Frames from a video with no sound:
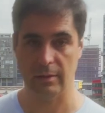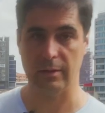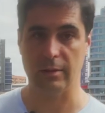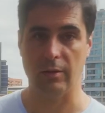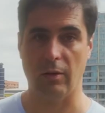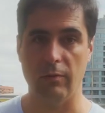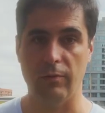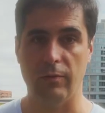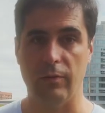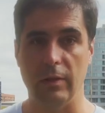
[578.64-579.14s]
is
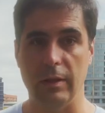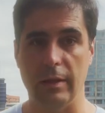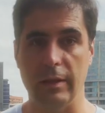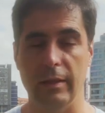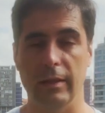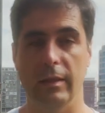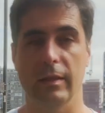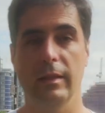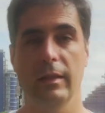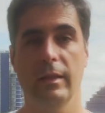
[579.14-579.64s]

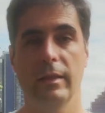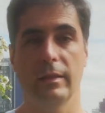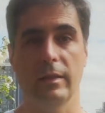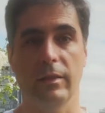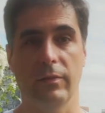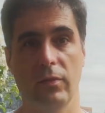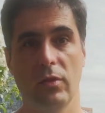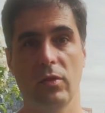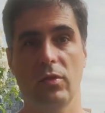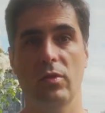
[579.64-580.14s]
hopefully
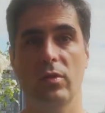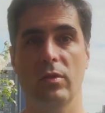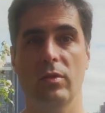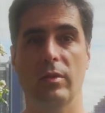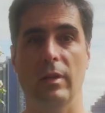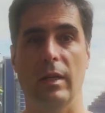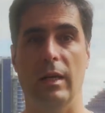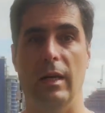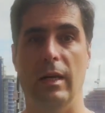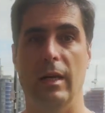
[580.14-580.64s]

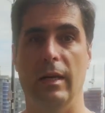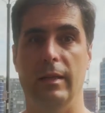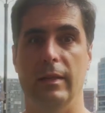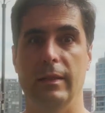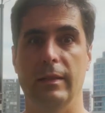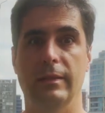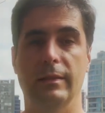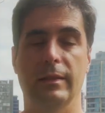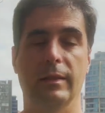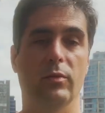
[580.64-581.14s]
diffusion
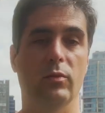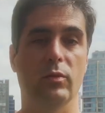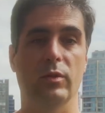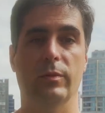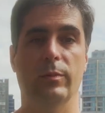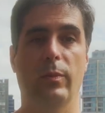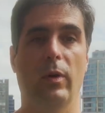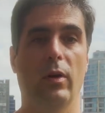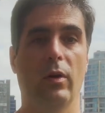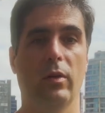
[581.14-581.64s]
and easy to
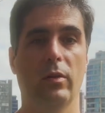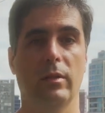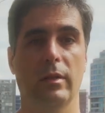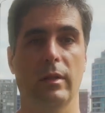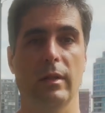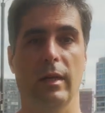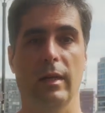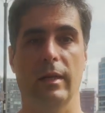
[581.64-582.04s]
spot,